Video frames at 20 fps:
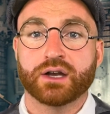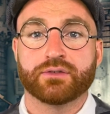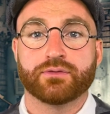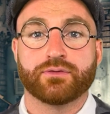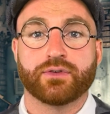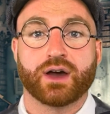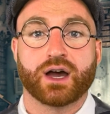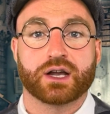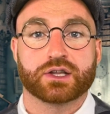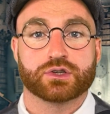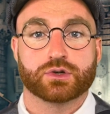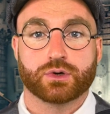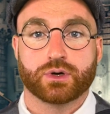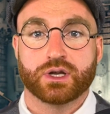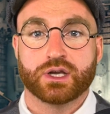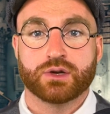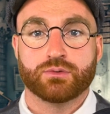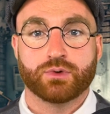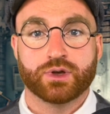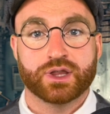factory,
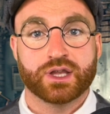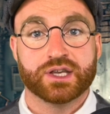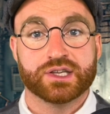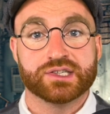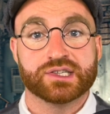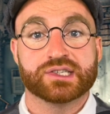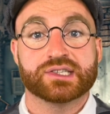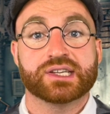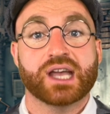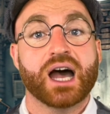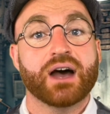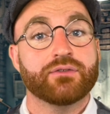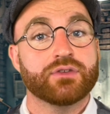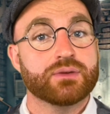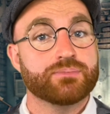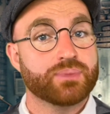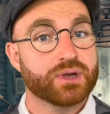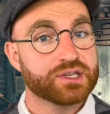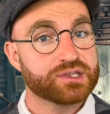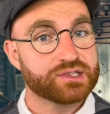and with his savvy
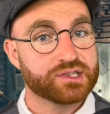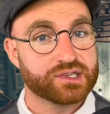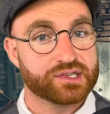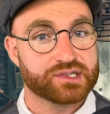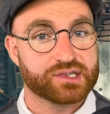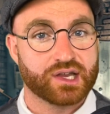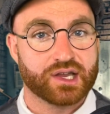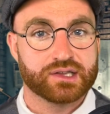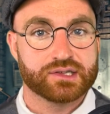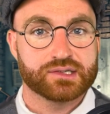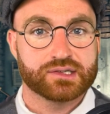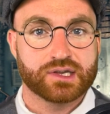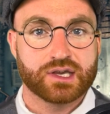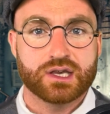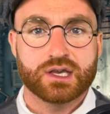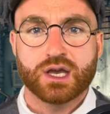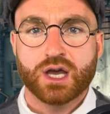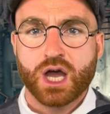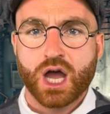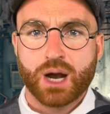business sense,
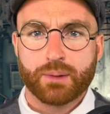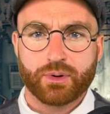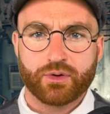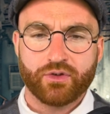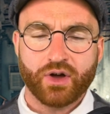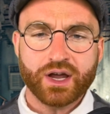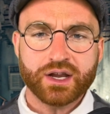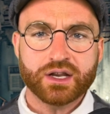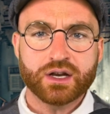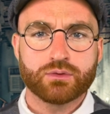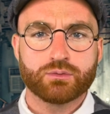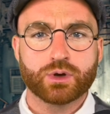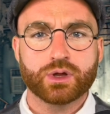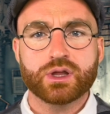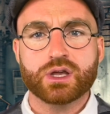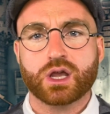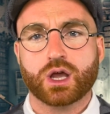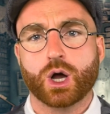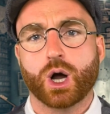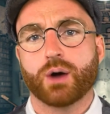he provided a
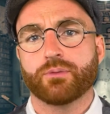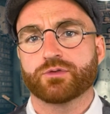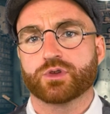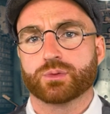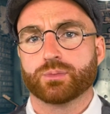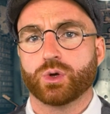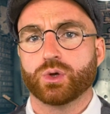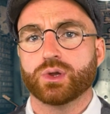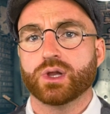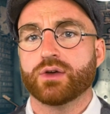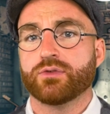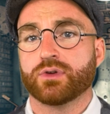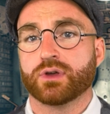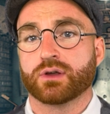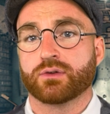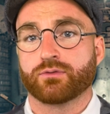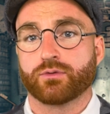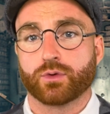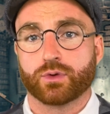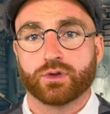really comfortable
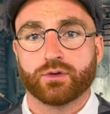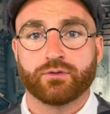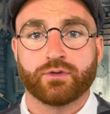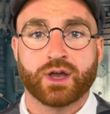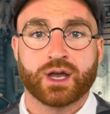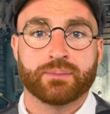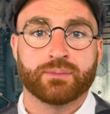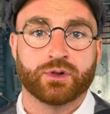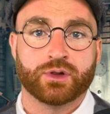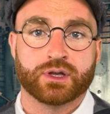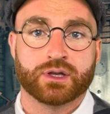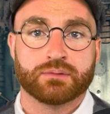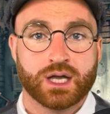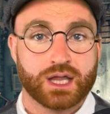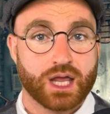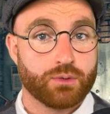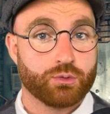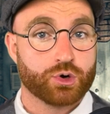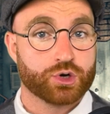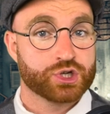living for the family.
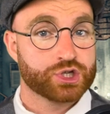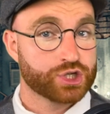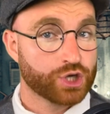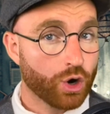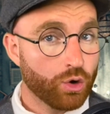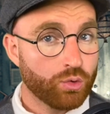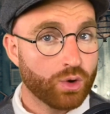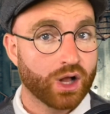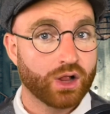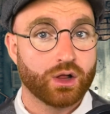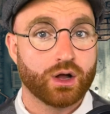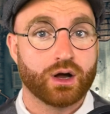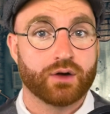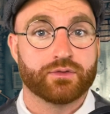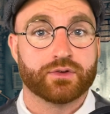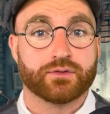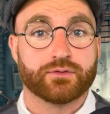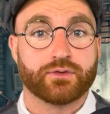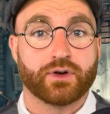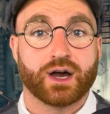They were so well off,
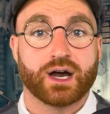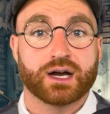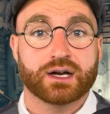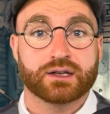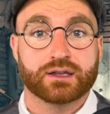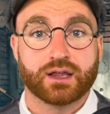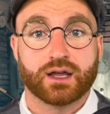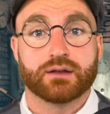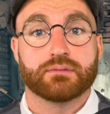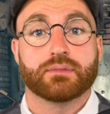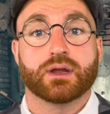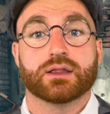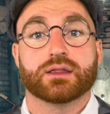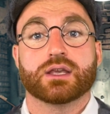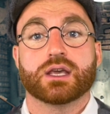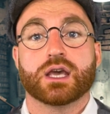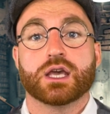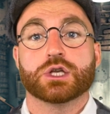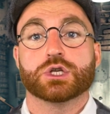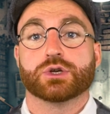in fact, that at
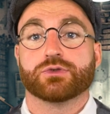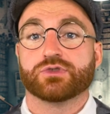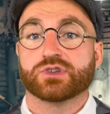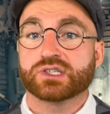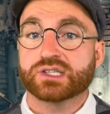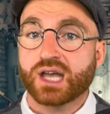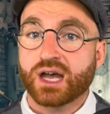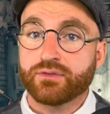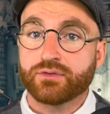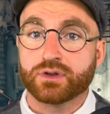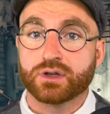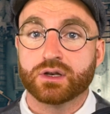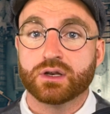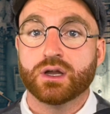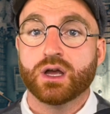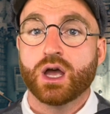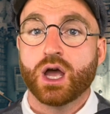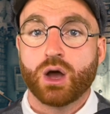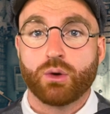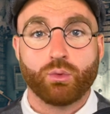the age of 7,
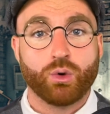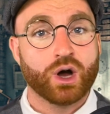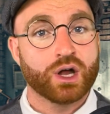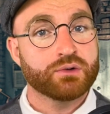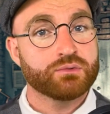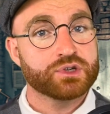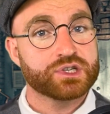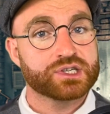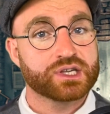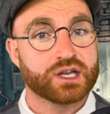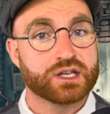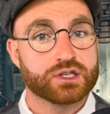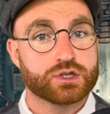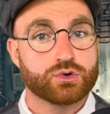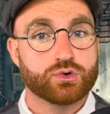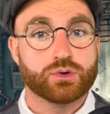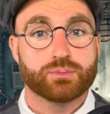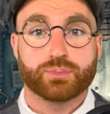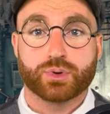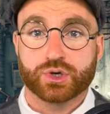Juan was sent
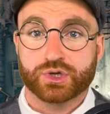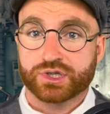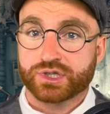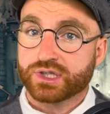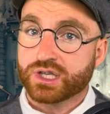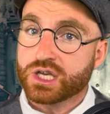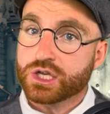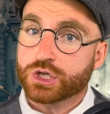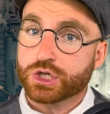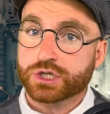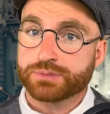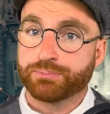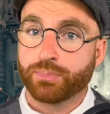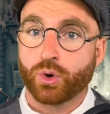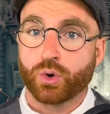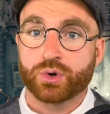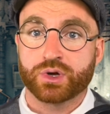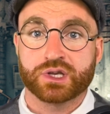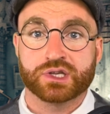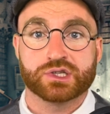to a prestigious
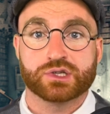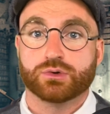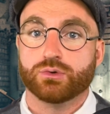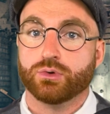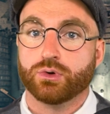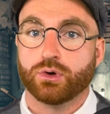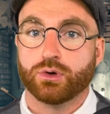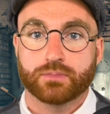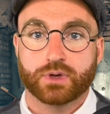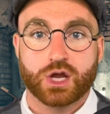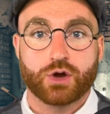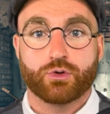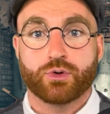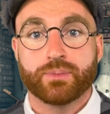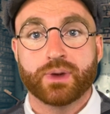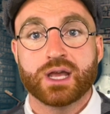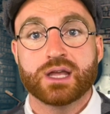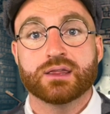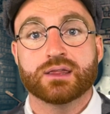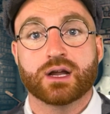boarding school. He
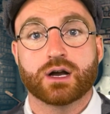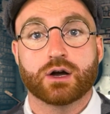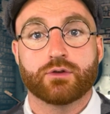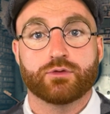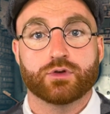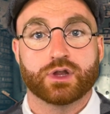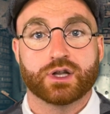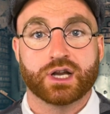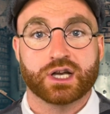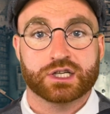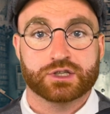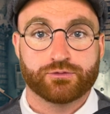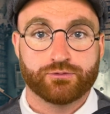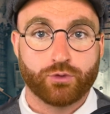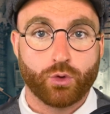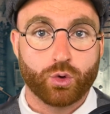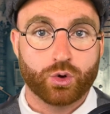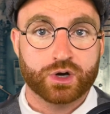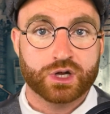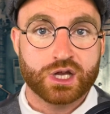remained there for the next
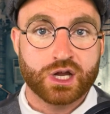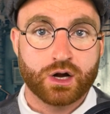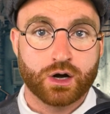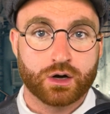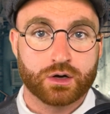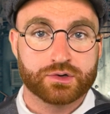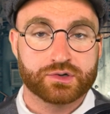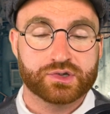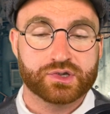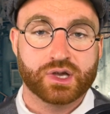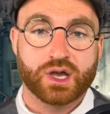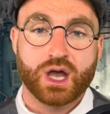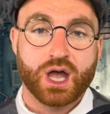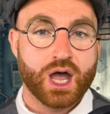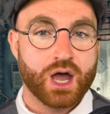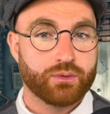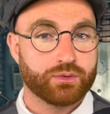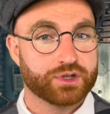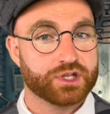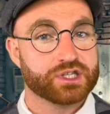4 years,
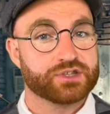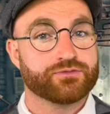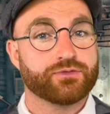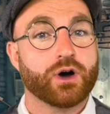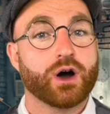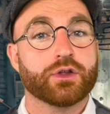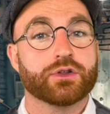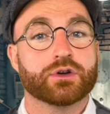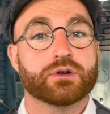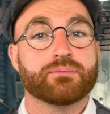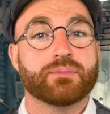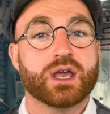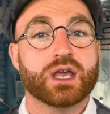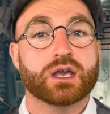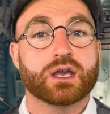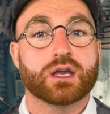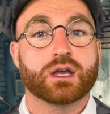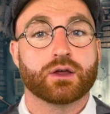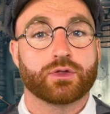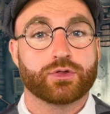with his father
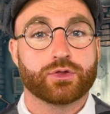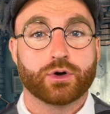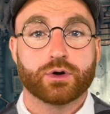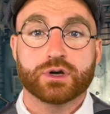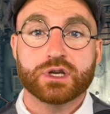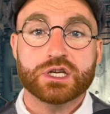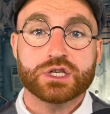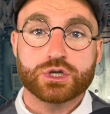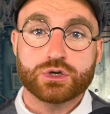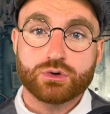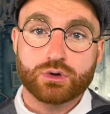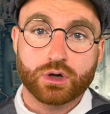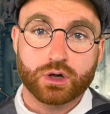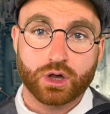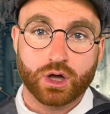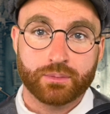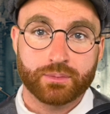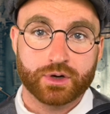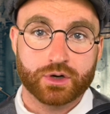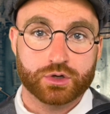making a
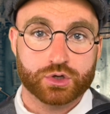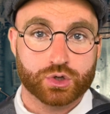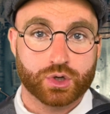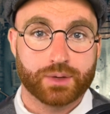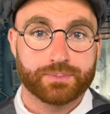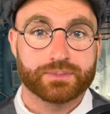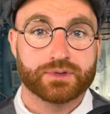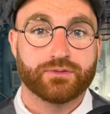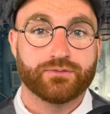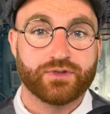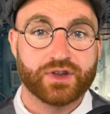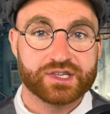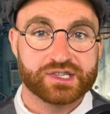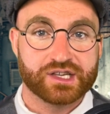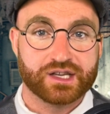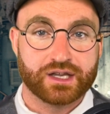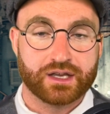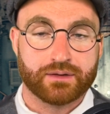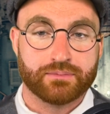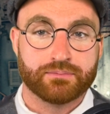32-kilometer trip to
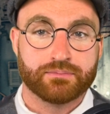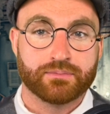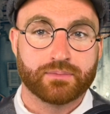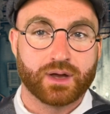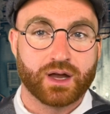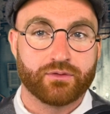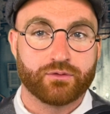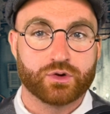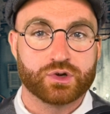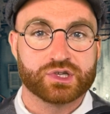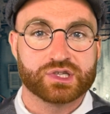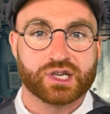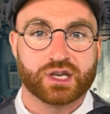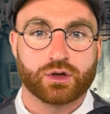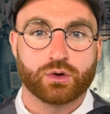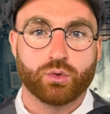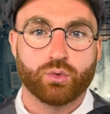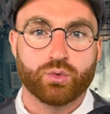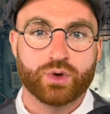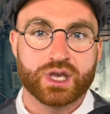visit him every
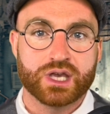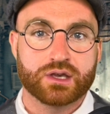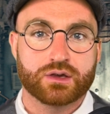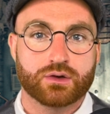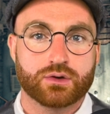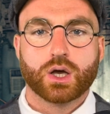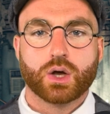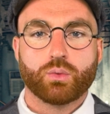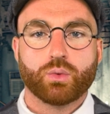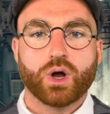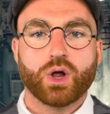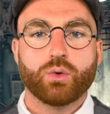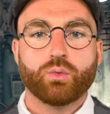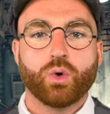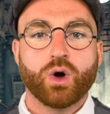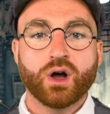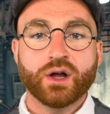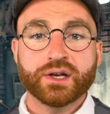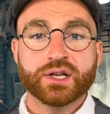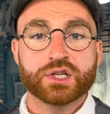single week. While
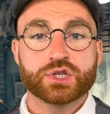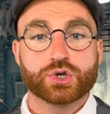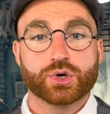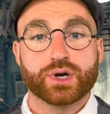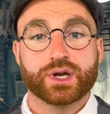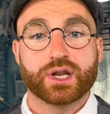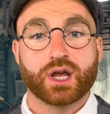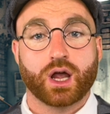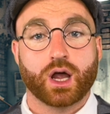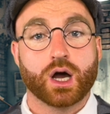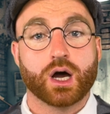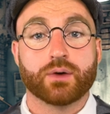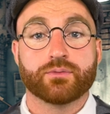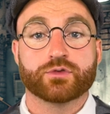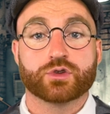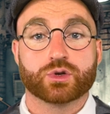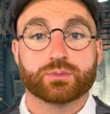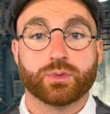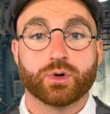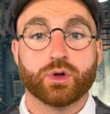Juan enjoyed a
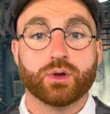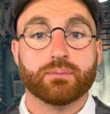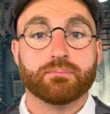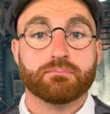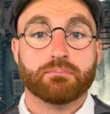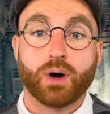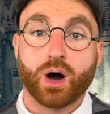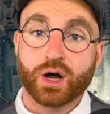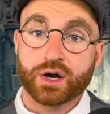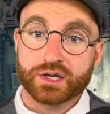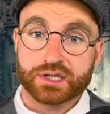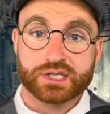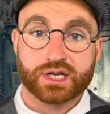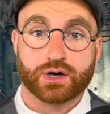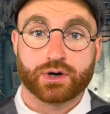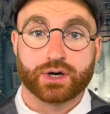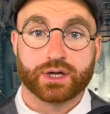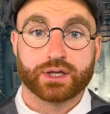comfortable monetary